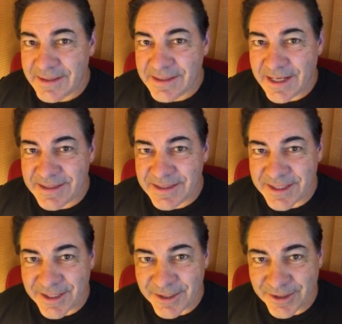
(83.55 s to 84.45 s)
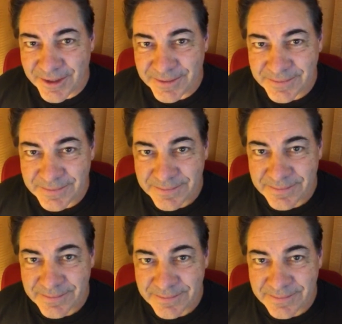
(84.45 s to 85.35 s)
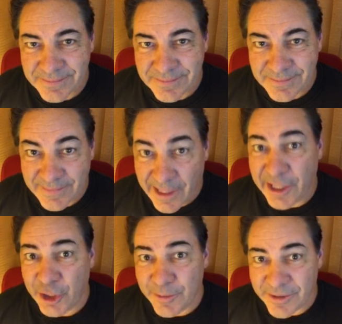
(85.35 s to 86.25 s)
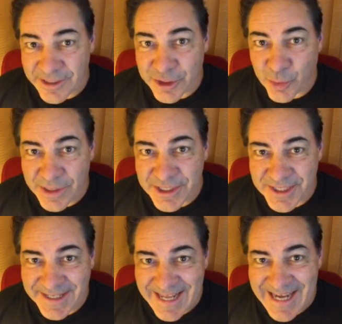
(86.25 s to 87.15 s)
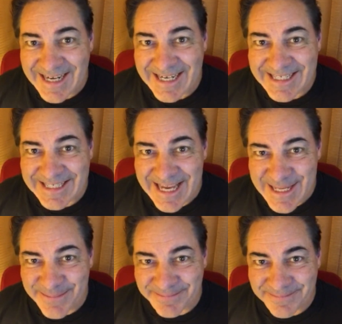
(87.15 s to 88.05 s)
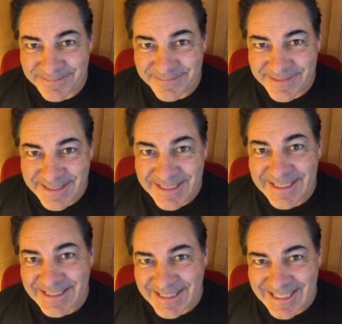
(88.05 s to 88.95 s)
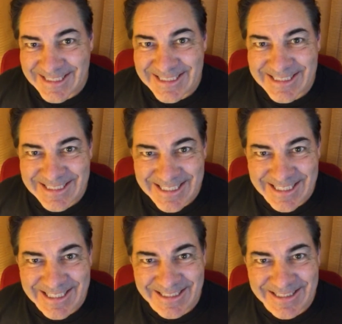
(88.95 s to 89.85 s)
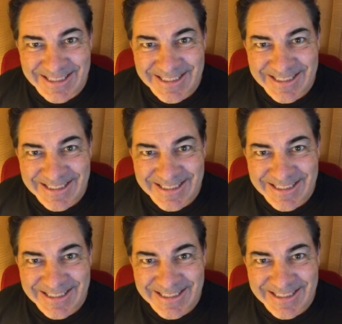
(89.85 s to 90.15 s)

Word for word: Testicle. A humorous question on an exam. Testicle.